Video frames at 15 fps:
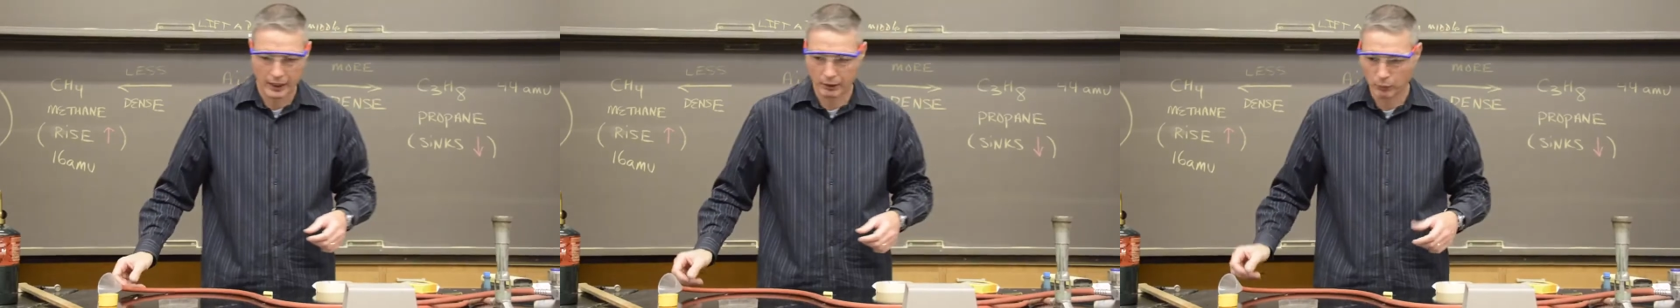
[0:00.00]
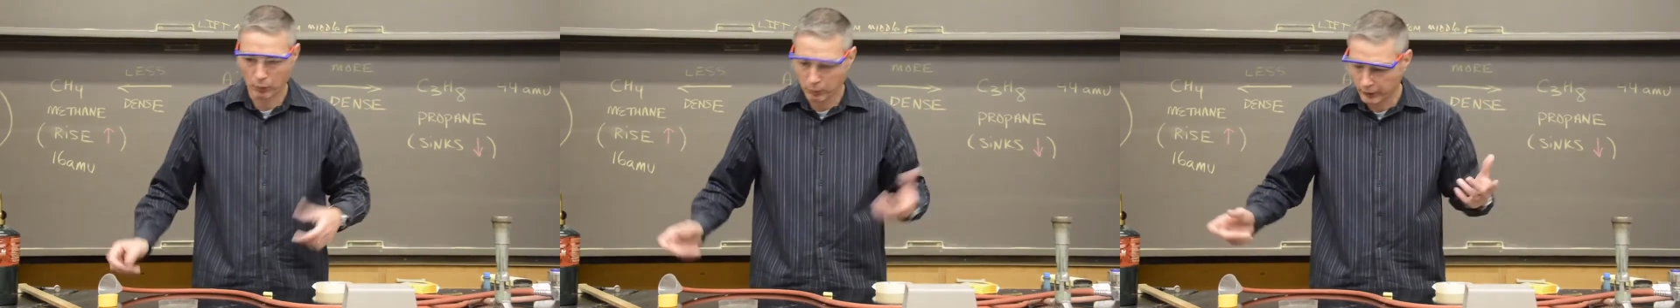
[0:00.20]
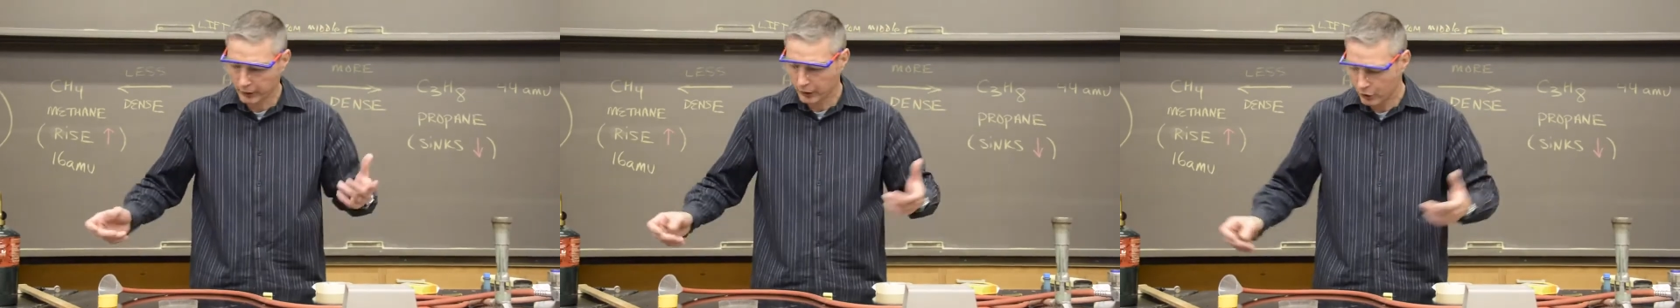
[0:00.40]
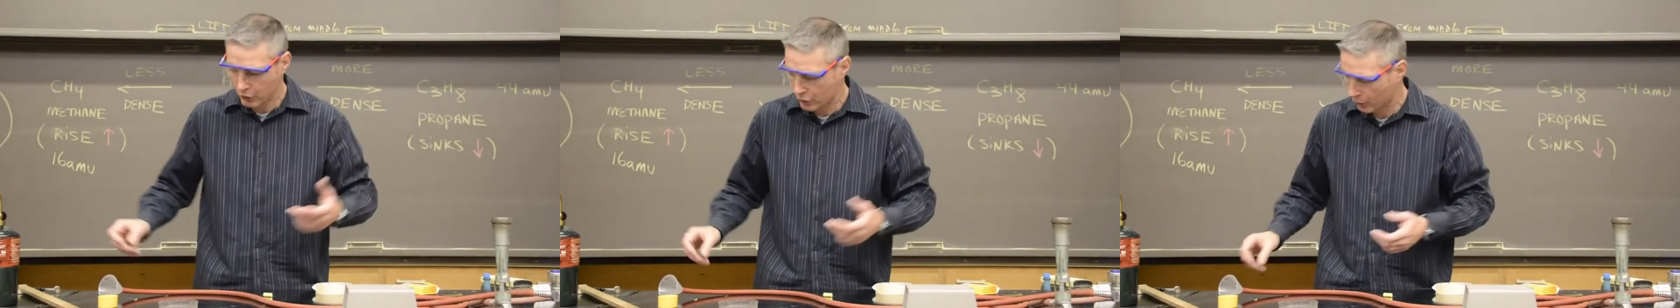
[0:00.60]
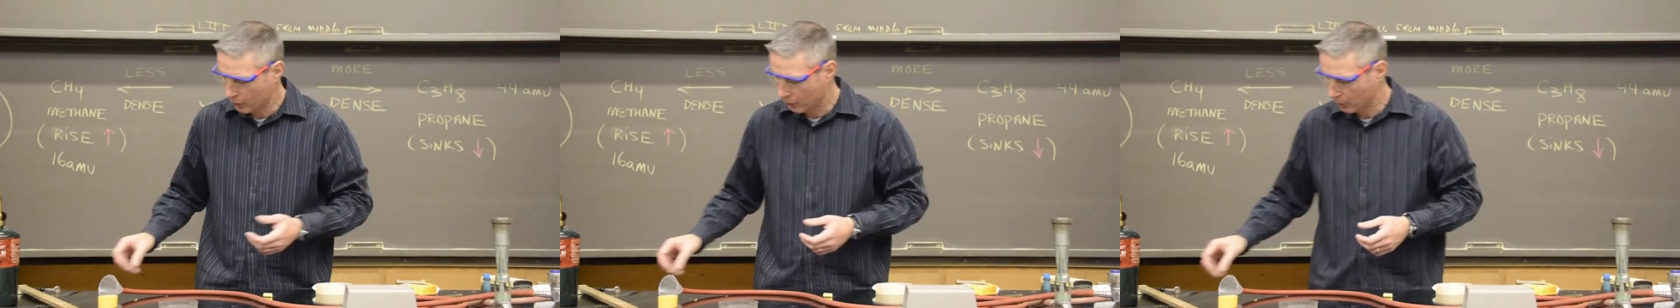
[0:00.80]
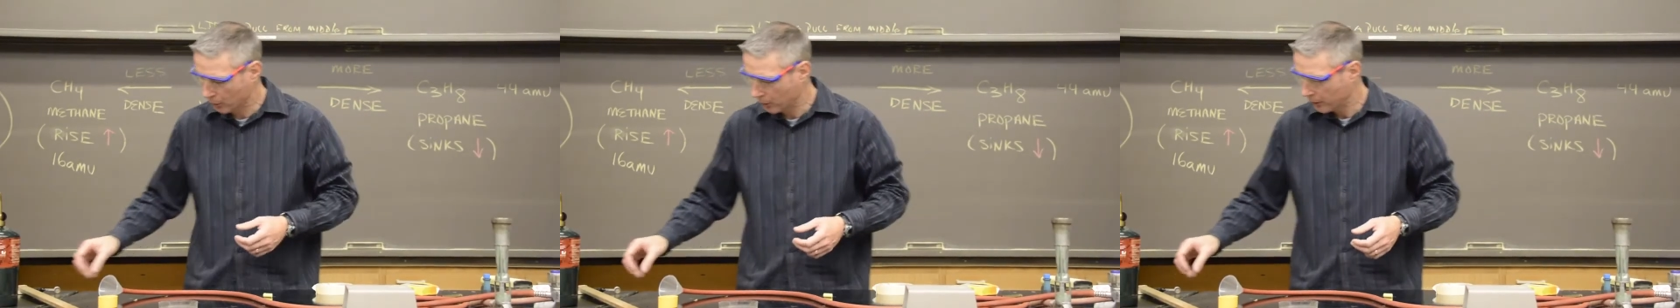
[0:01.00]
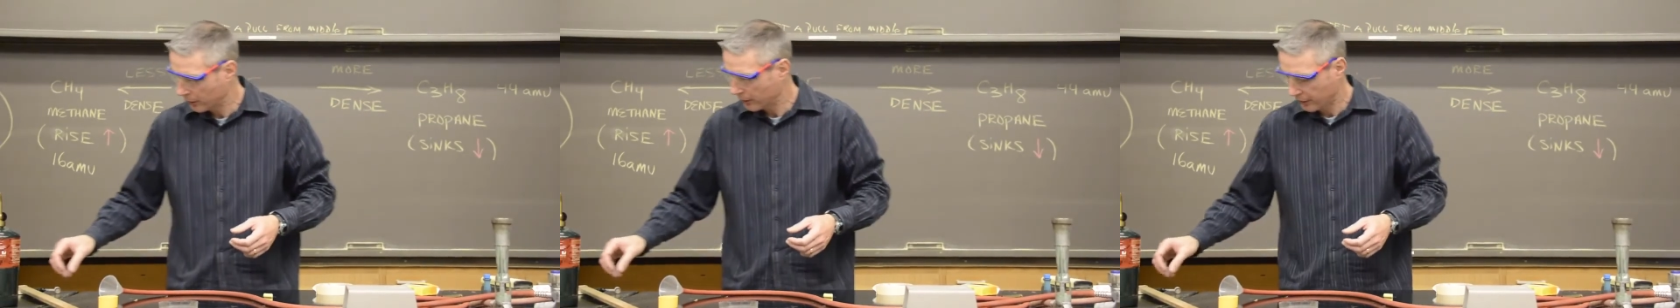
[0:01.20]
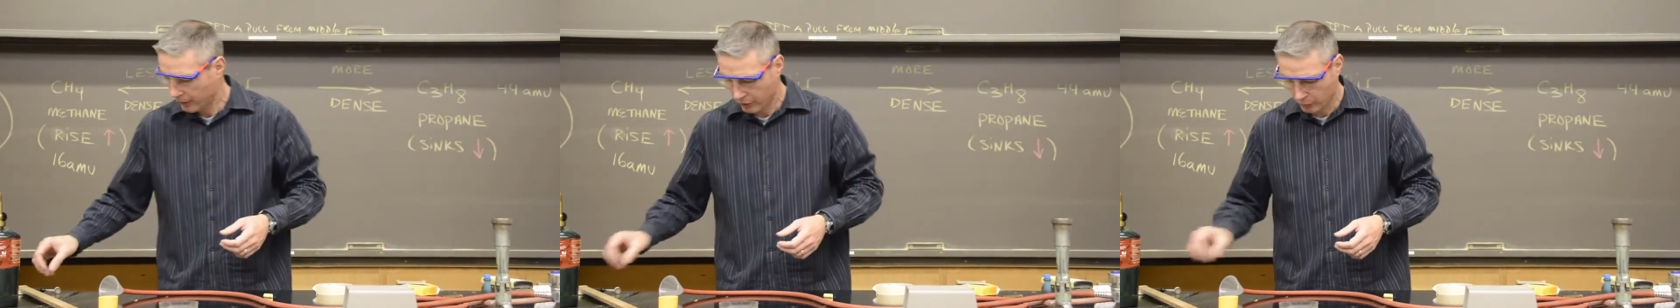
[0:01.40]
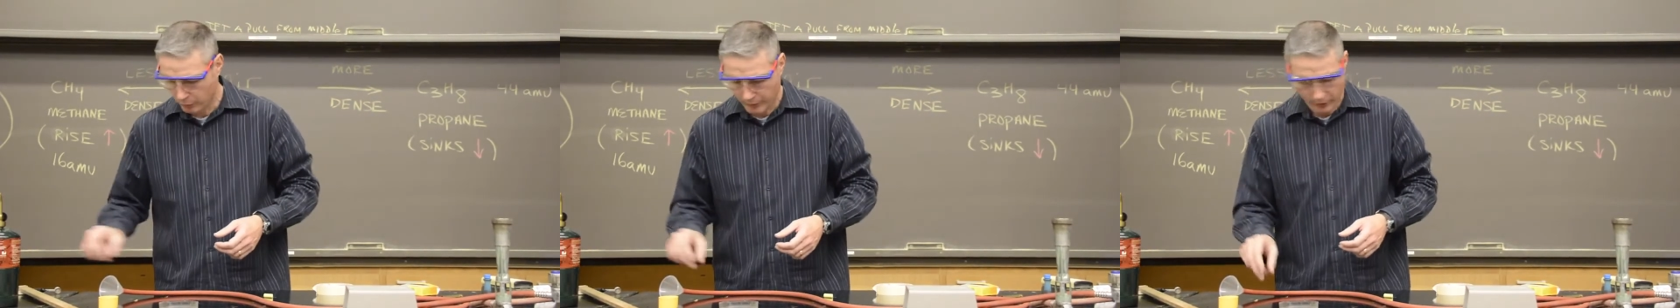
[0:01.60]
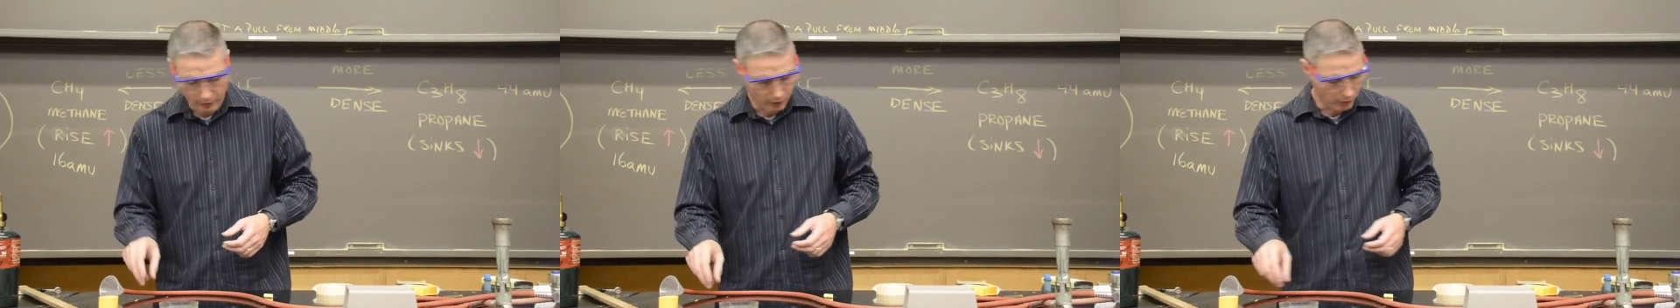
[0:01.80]
And what we're going to do is
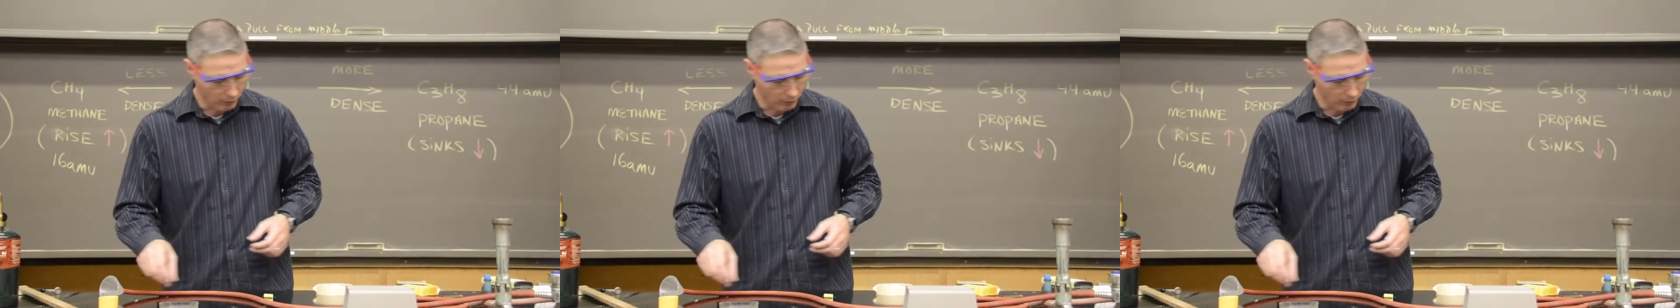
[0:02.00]
we are